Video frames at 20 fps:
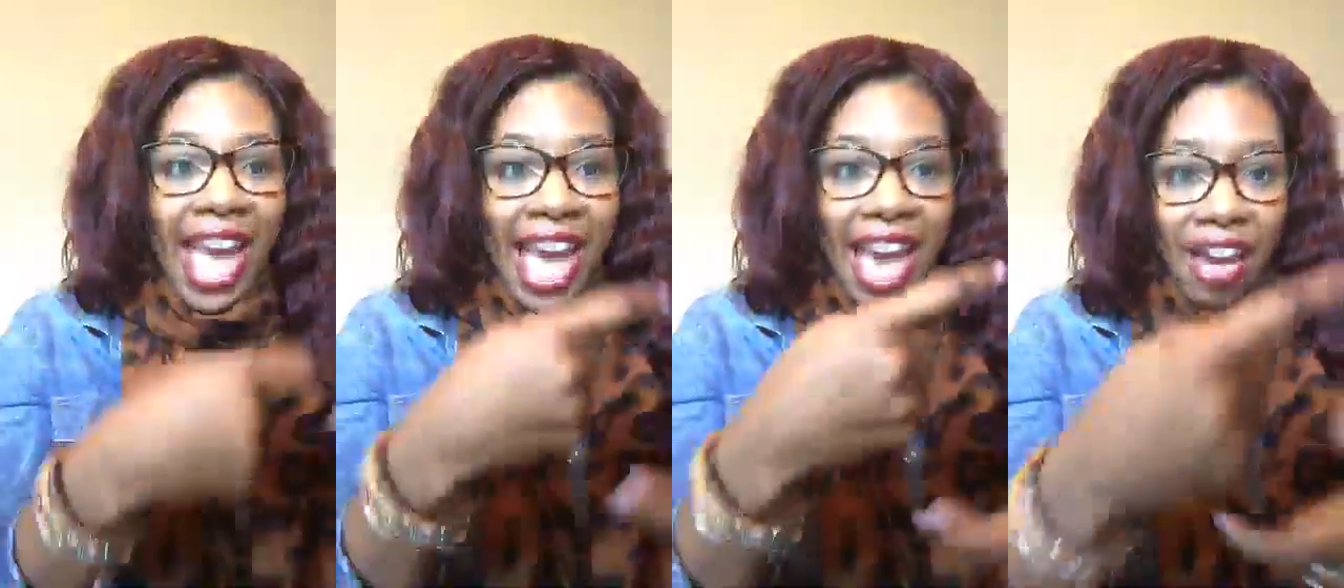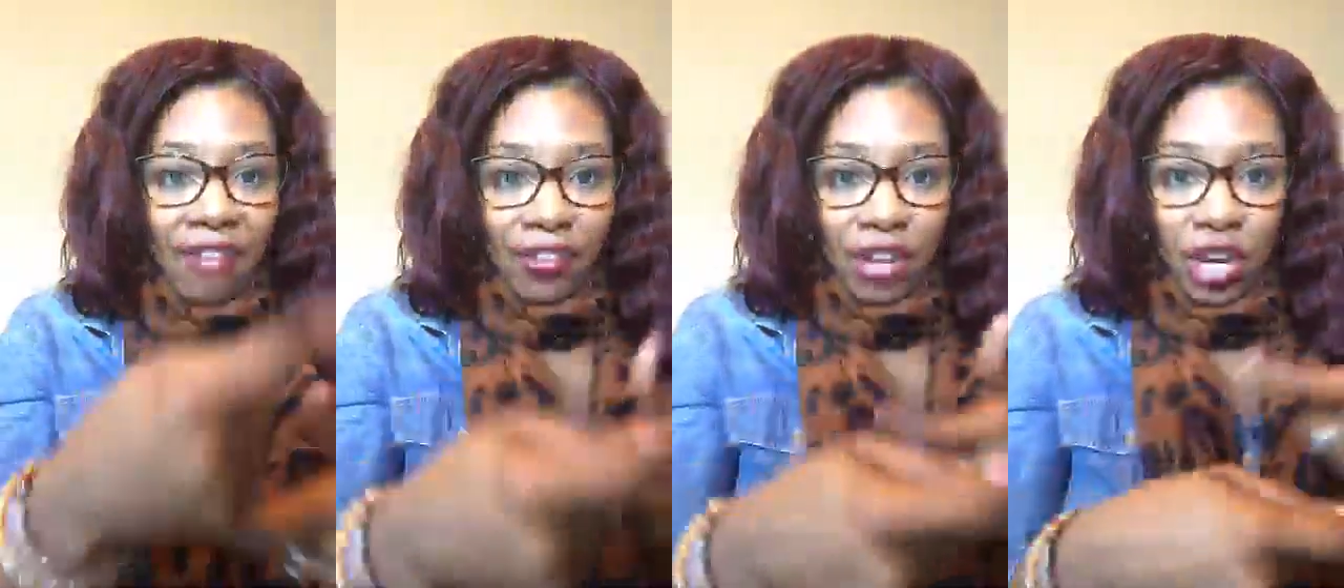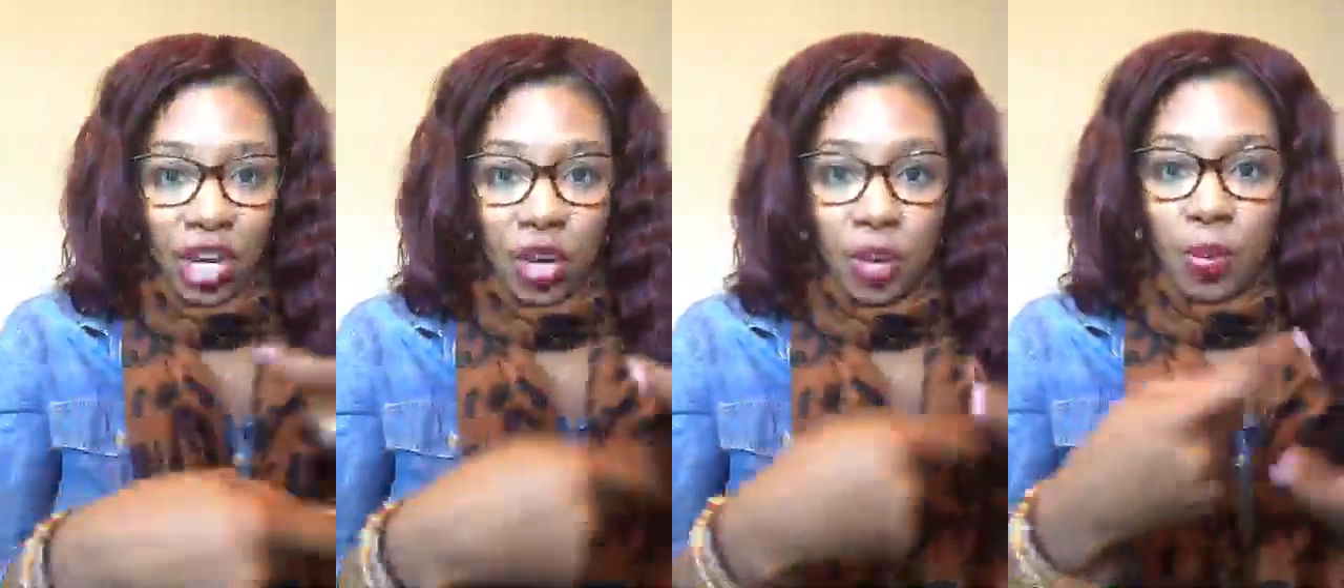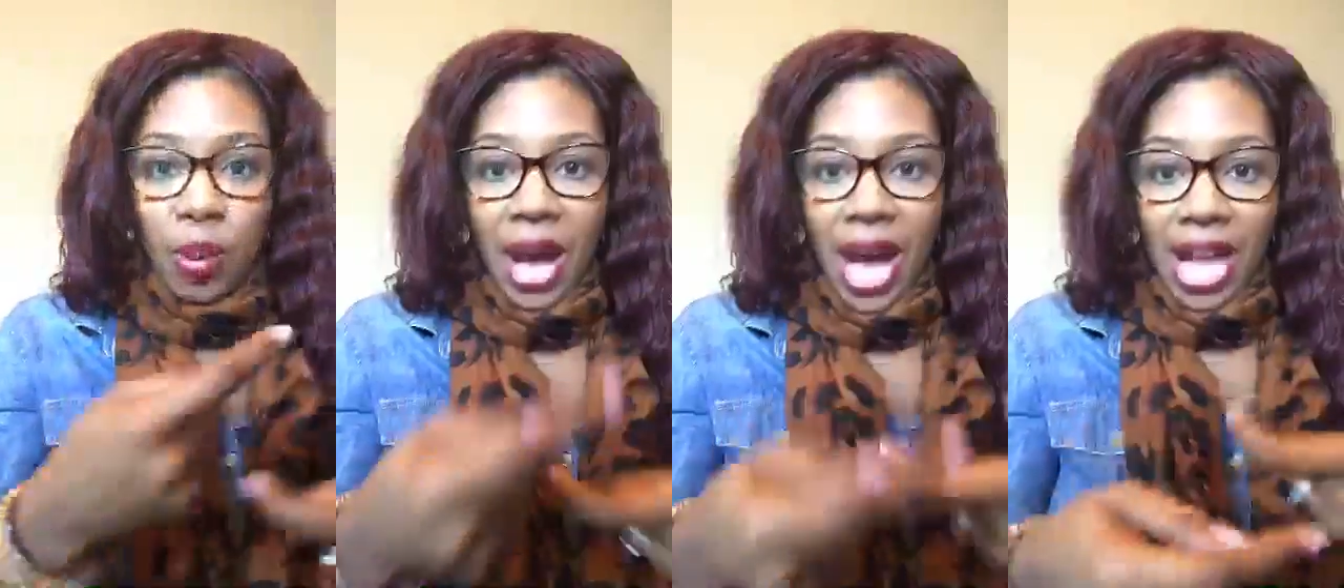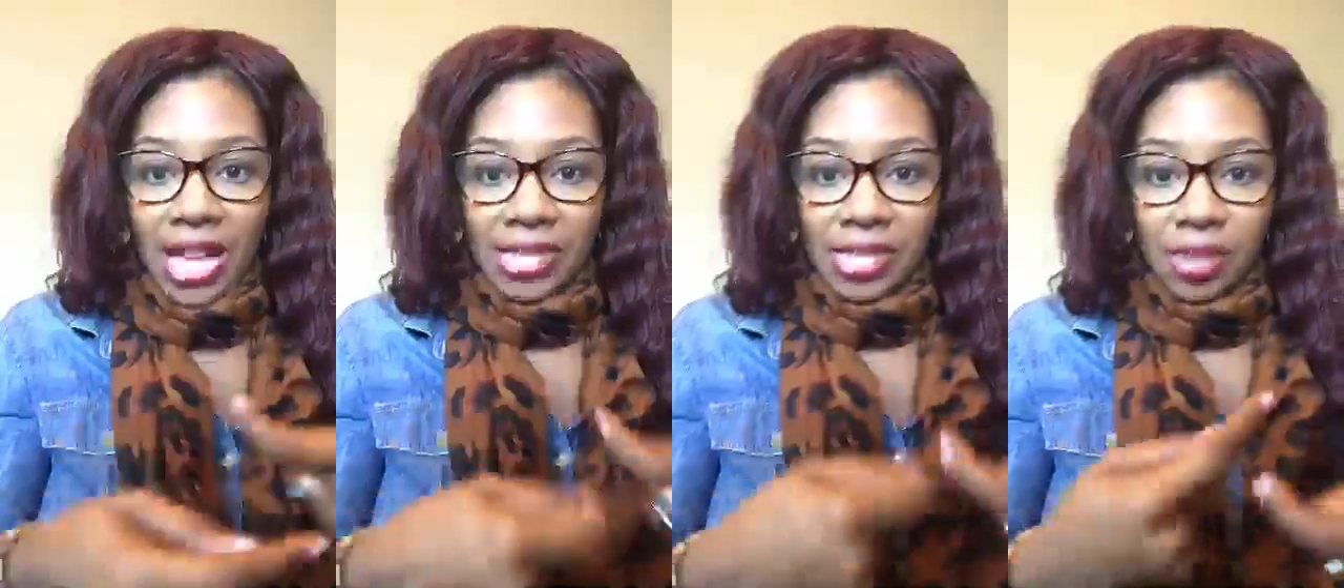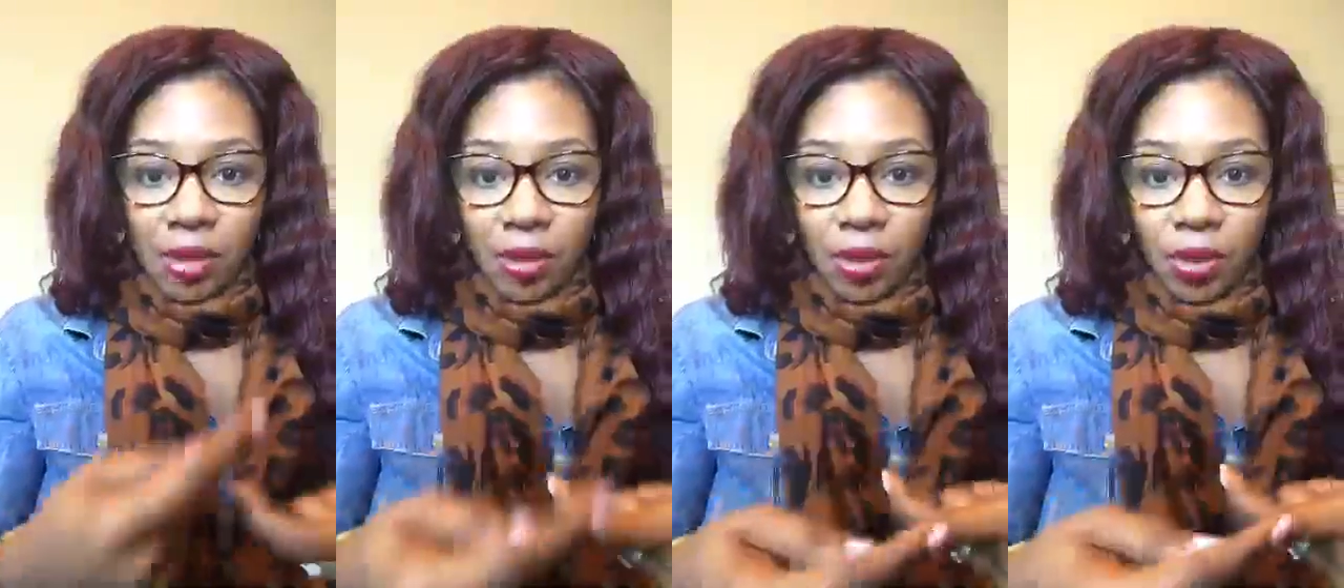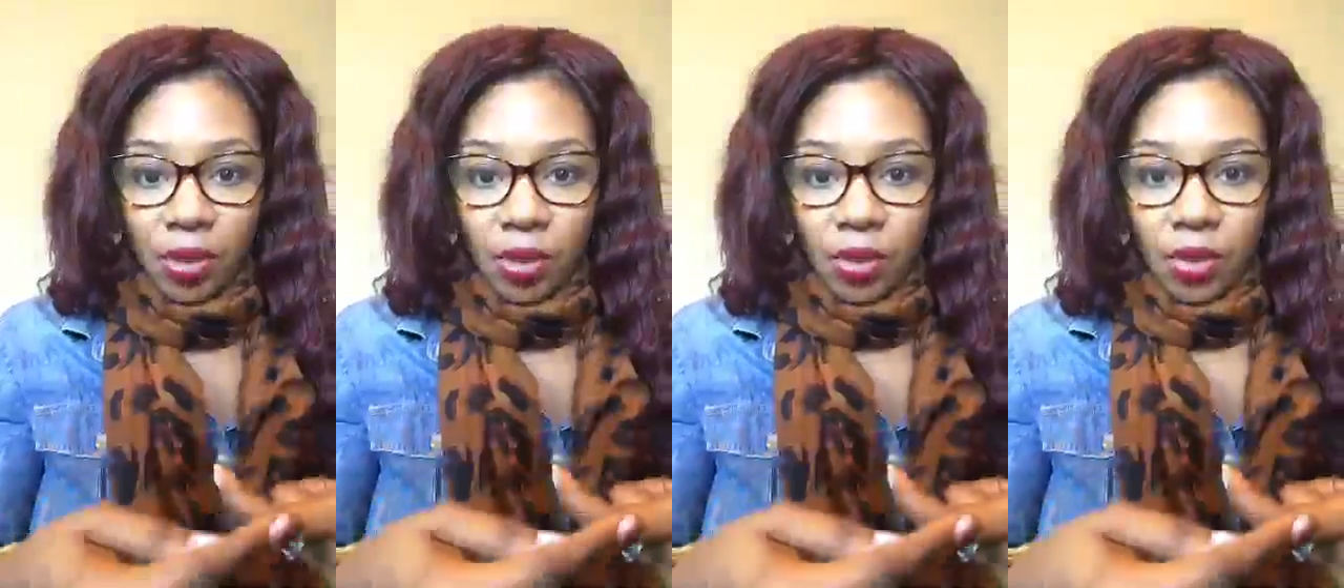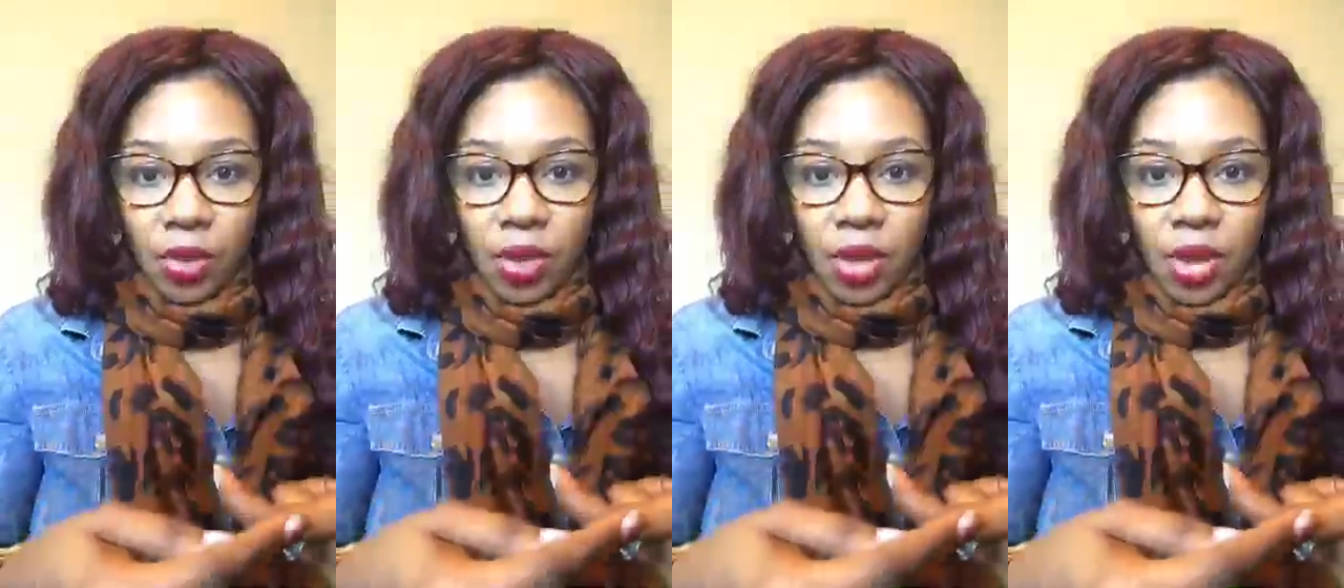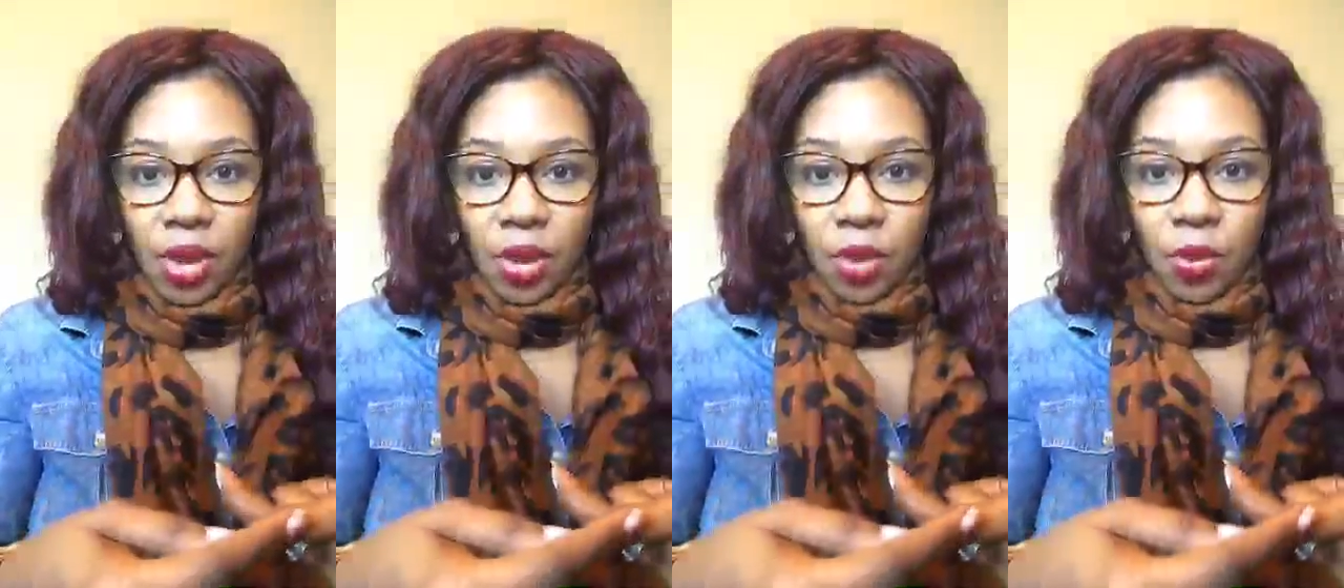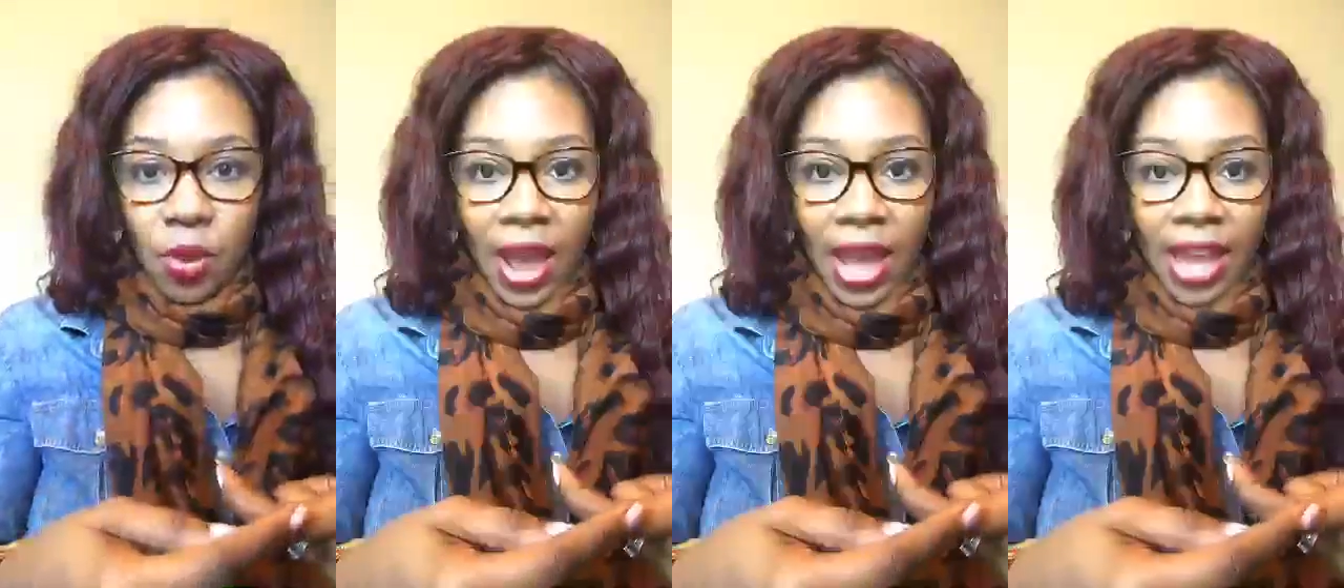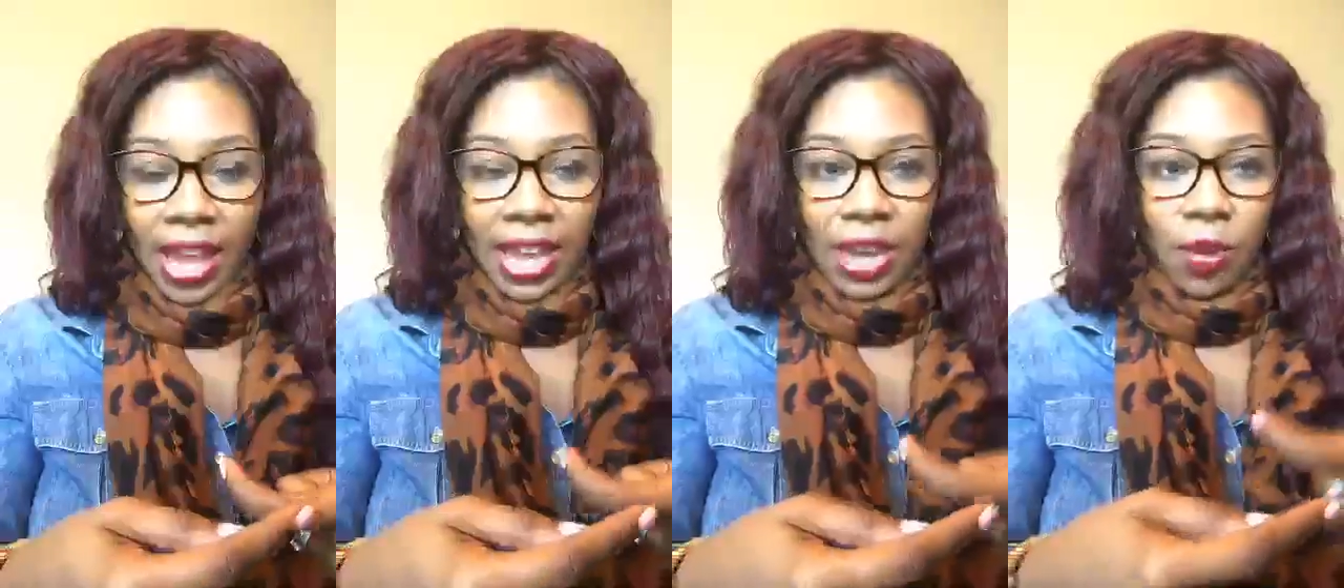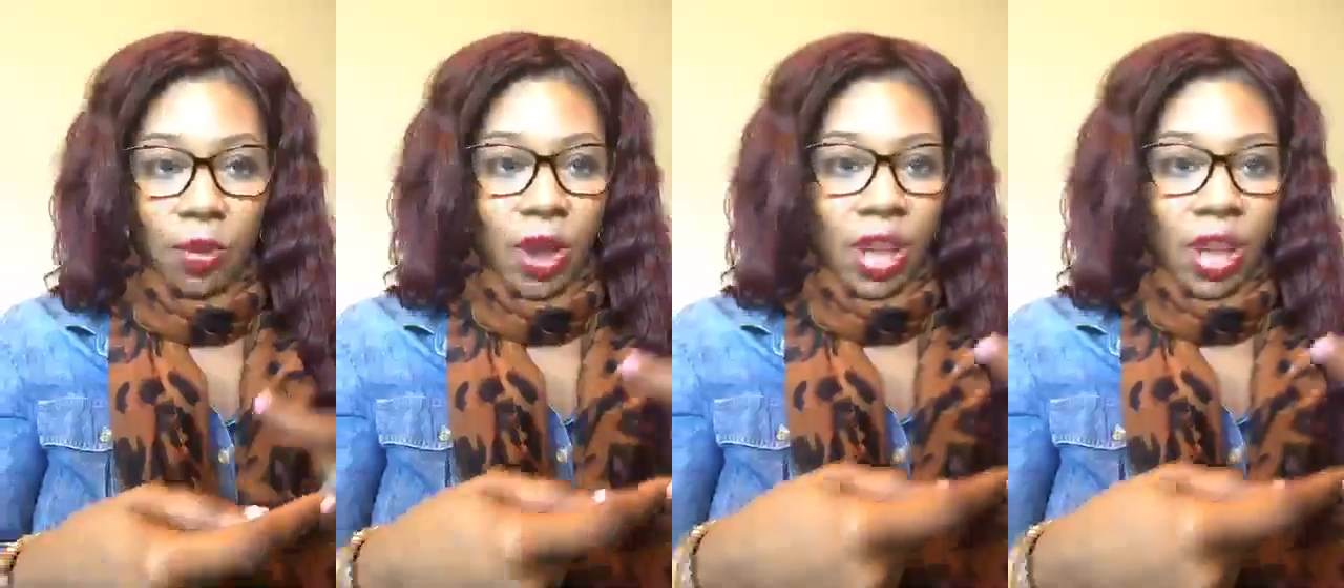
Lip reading: avenue possible, right?